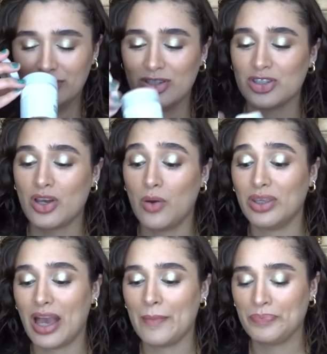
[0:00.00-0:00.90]
So
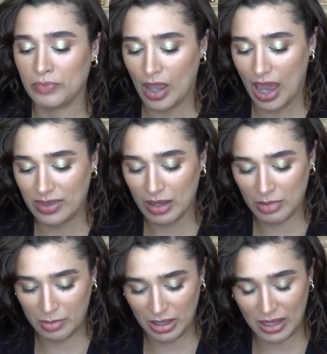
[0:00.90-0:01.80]
yeah, I think I'm
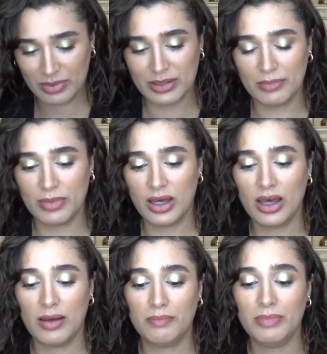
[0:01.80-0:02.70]
gonna pick up some
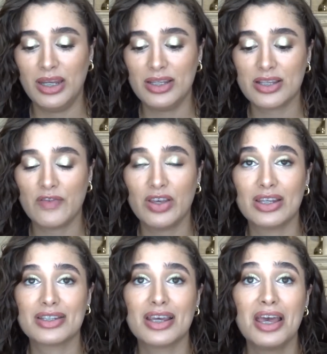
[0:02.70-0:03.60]
um, minis of
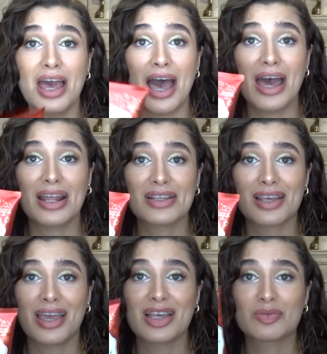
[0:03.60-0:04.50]
it at
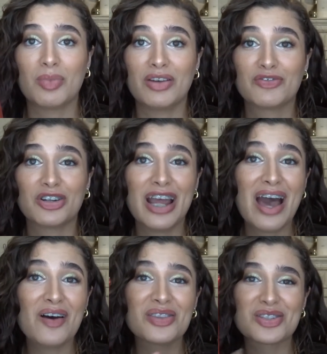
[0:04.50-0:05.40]
SAS, but for
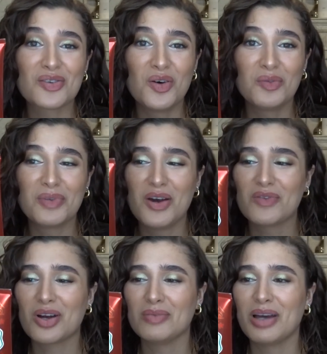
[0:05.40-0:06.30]
now, this will hold me
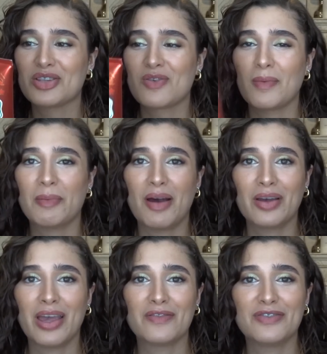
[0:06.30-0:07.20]
over on my strawberry pound
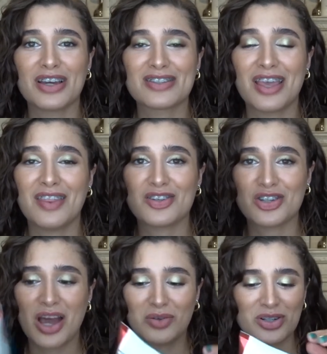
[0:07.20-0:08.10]
cake fix in the
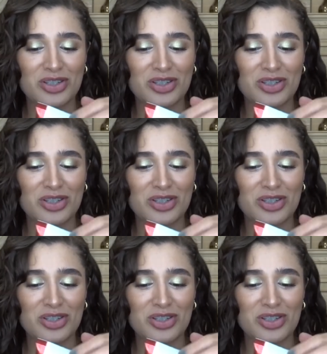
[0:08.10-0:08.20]
shower.